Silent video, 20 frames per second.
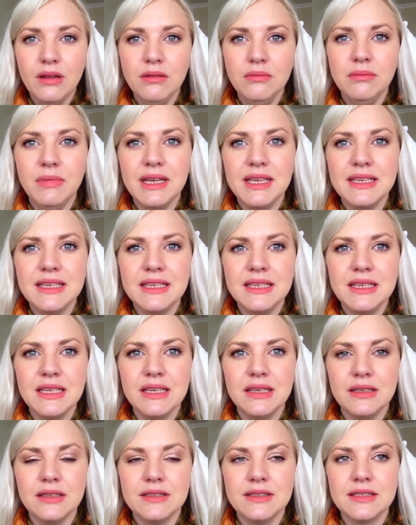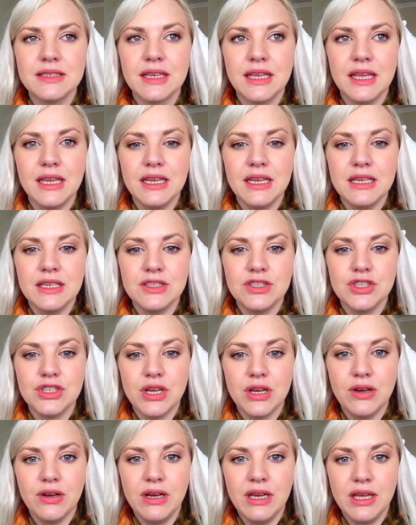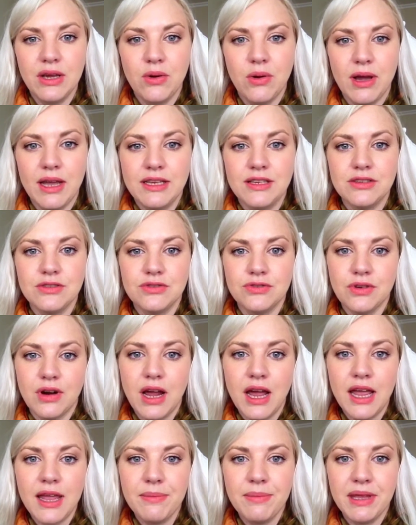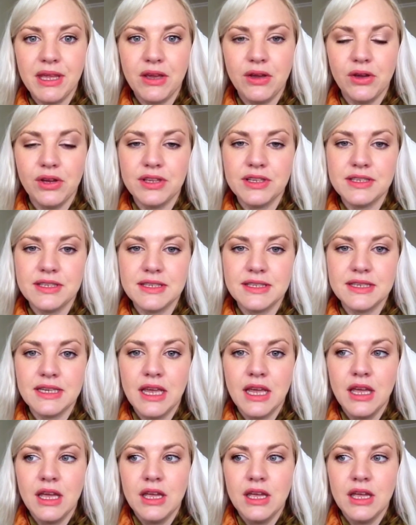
My skin is generally quite dry because